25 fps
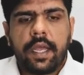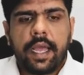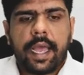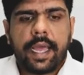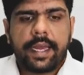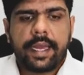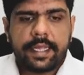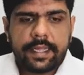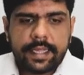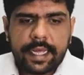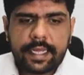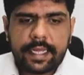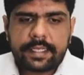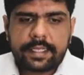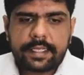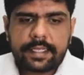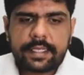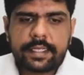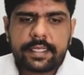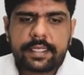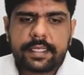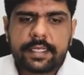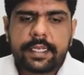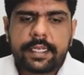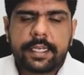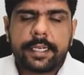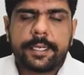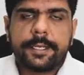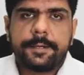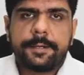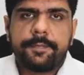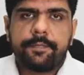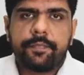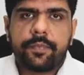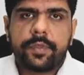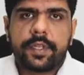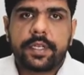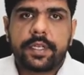And in that sense,
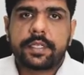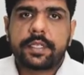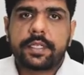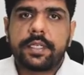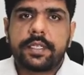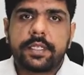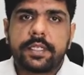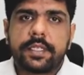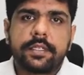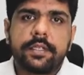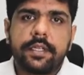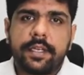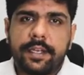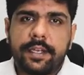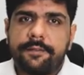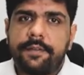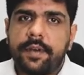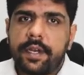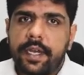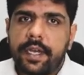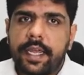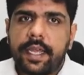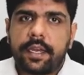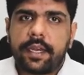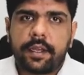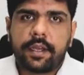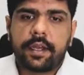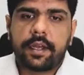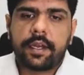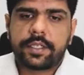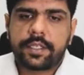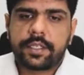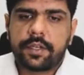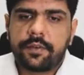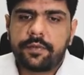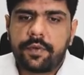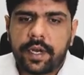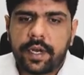um, this is definitely
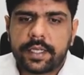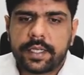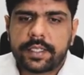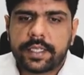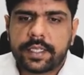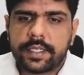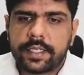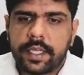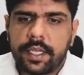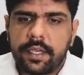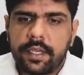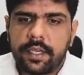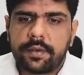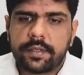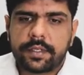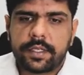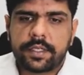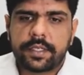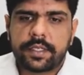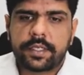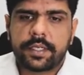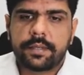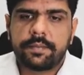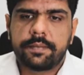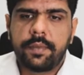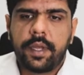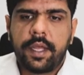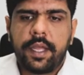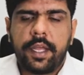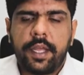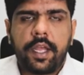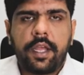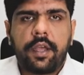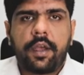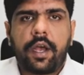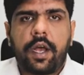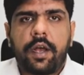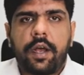encouraging for us as an ecosystem.
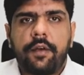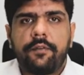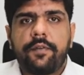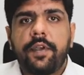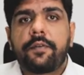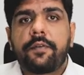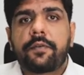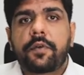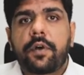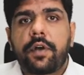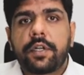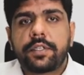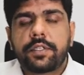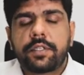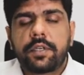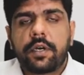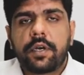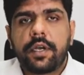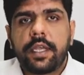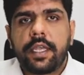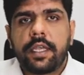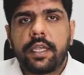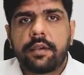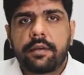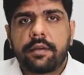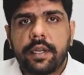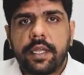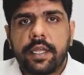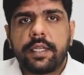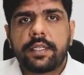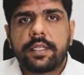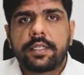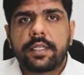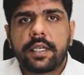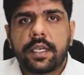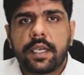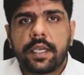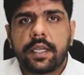Uh, we, of course, saw
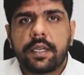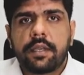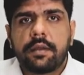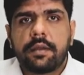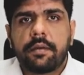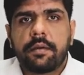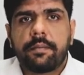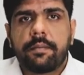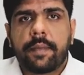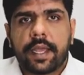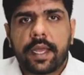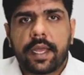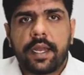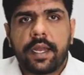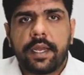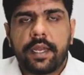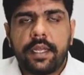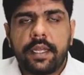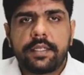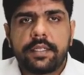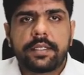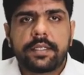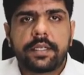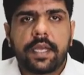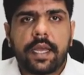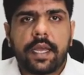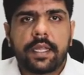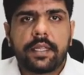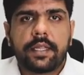increase in mega deals.